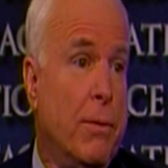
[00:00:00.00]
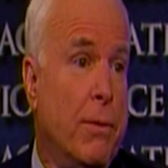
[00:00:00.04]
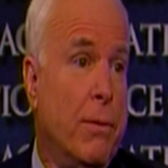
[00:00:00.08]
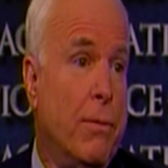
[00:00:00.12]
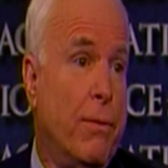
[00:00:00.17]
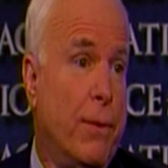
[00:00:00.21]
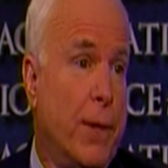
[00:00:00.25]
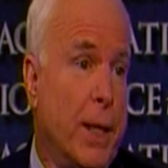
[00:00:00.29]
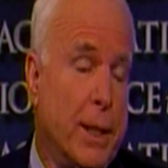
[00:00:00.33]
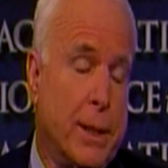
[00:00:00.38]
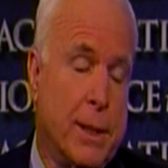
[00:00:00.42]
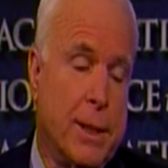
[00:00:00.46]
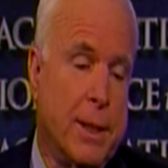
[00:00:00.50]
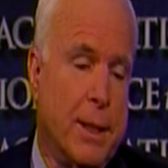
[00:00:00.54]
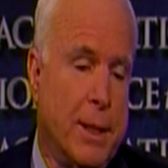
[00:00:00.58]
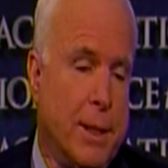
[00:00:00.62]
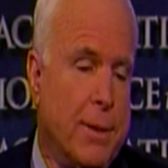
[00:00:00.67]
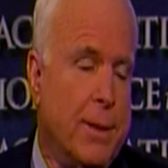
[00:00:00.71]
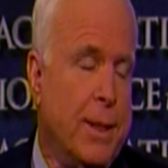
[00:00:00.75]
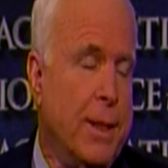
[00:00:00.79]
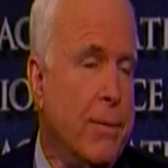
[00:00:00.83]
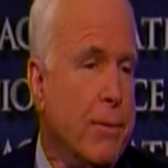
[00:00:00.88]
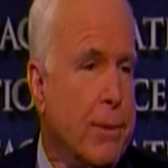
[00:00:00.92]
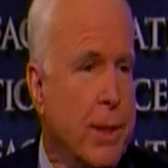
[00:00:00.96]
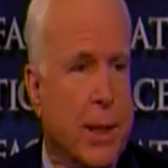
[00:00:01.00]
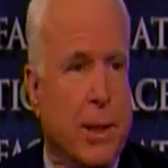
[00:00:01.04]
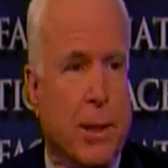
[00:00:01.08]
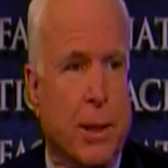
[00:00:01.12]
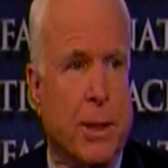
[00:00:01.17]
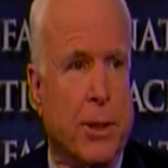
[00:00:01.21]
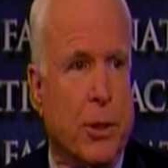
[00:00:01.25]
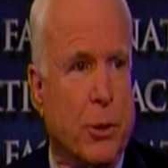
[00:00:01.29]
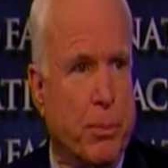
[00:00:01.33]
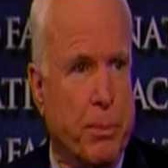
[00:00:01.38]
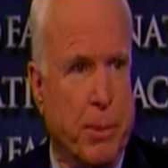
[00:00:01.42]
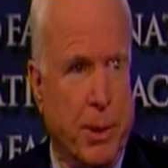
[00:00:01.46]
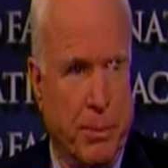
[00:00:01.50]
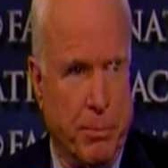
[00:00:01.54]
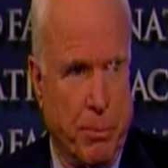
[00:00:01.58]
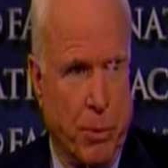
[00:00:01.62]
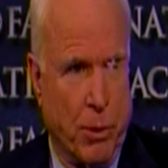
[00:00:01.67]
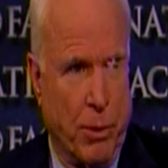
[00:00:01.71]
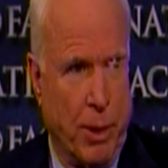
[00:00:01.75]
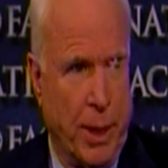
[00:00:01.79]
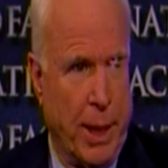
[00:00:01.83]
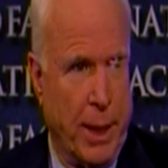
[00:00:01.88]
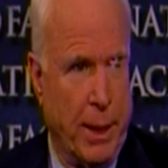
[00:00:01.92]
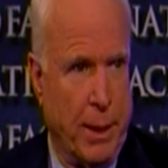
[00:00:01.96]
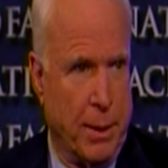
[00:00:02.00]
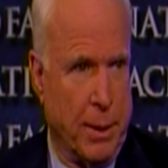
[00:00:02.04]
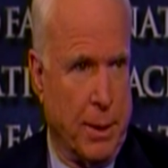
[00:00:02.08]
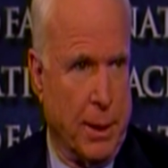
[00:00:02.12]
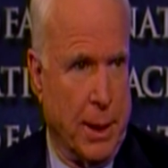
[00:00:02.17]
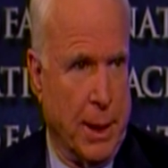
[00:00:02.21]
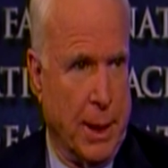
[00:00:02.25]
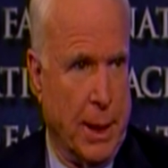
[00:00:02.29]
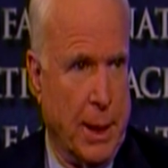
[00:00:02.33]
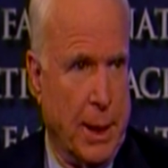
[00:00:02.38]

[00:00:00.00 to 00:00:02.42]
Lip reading: effect on enlistment, morale,